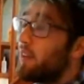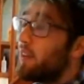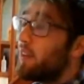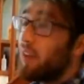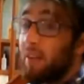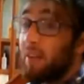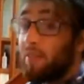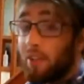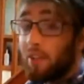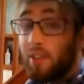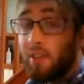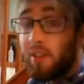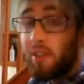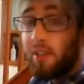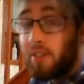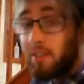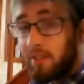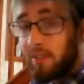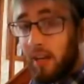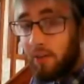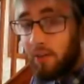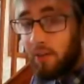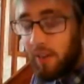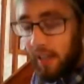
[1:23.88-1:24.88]
it'll ever
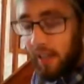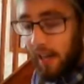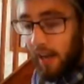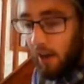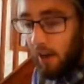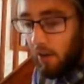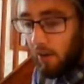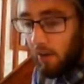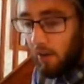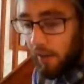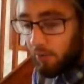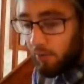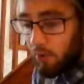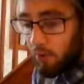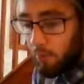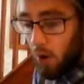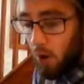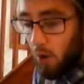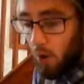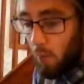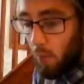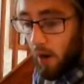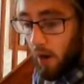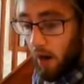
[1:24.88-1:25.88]
go. I think I'll get to
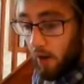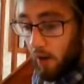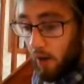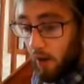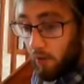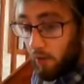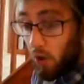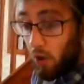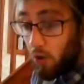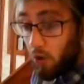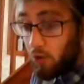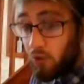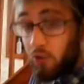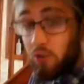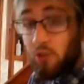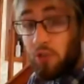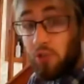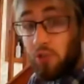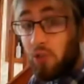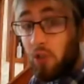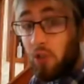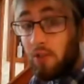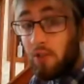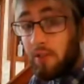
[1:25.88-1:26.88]
a point where I've got it under
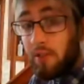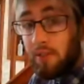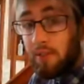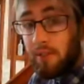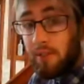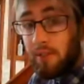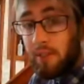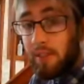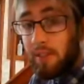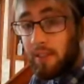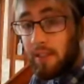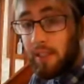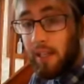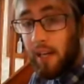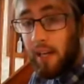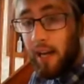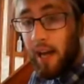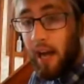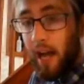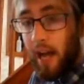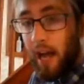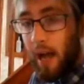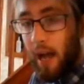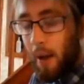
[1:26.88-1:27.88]
control.
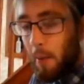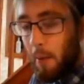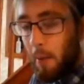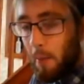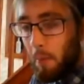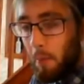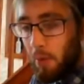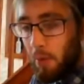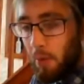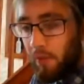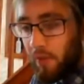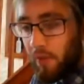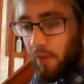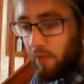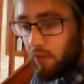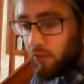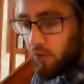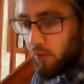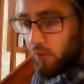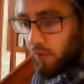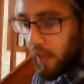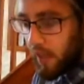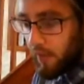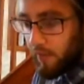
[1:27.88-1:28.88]
But if
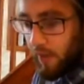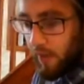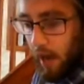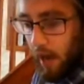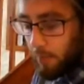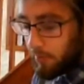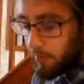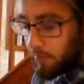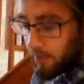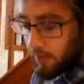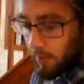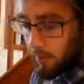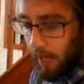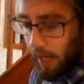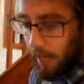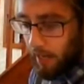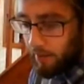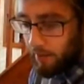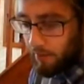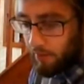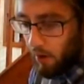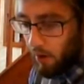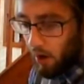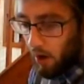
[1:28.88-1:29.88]
ever something ever happens in my
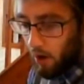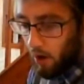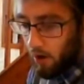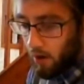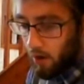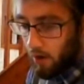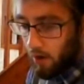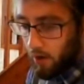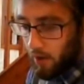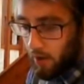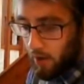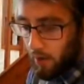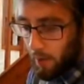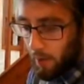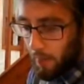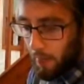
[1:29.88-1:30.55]
life, or